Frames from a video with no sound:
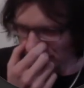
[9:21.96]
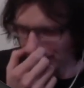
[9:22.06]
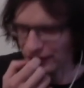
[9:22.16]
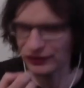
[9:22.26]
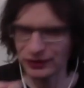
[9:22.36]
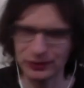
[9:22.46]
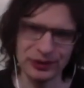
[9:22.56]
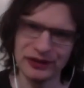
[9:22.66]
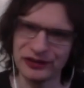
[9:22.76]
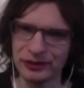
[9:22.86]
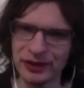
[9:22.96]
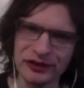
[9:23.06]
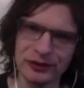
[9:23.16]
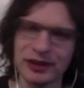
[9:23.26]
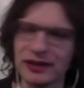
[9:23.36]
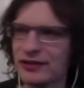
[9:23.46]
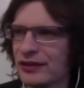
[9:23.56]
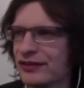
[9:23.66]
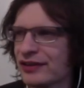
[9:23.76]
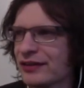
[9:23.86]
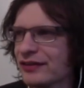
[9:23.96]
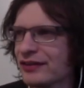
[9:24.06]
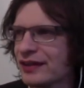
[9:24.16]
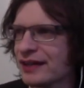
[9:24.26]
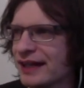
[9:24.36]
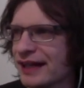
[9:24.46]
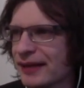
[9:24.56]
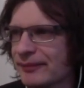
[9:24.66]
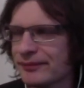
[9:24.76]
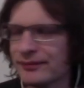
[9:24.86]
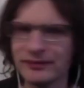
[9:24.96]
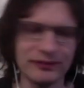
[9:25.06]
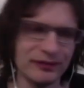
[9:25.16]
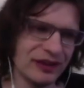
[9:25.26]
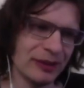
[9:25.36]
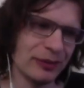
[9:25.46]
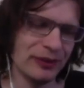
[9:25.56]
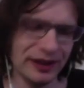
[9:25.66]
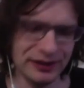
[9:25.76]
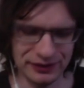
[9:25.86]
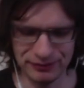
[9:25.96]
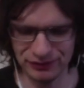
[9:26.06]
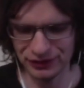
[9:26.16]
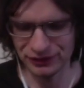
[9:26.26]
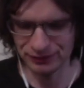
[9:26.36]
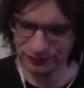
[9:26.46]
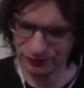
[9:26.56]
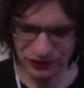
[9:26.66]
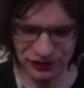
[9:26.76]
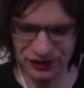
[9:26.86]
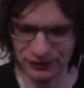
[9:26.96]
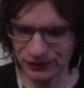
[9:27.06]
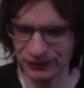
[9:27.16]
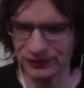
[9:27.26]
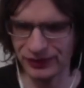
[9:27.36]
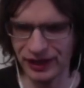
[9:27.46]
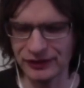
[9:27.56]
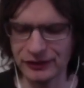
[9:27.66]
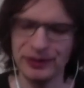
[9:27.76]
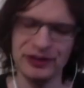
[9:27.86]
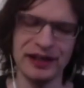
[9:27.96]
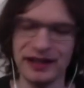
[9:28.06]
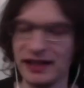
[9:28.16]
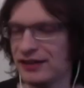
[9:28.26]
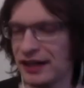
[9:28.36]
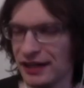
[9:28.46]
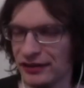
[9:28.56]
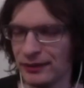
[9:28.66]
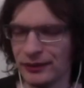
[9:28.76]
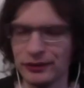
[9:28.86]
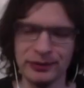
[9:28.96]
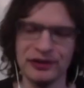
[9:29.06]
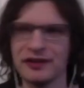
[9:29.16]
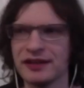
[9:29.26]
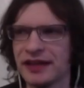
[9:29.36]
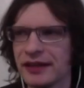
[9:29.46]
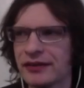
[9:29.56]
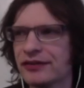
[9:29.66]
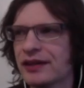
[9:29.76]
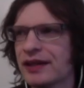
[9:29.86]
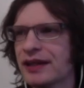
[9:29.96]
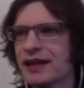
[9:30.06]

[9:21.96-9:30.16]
20 or so mics on one of these consoles, number one, you're dealing with all the faders, but you can't get to them. They're all buried under layers.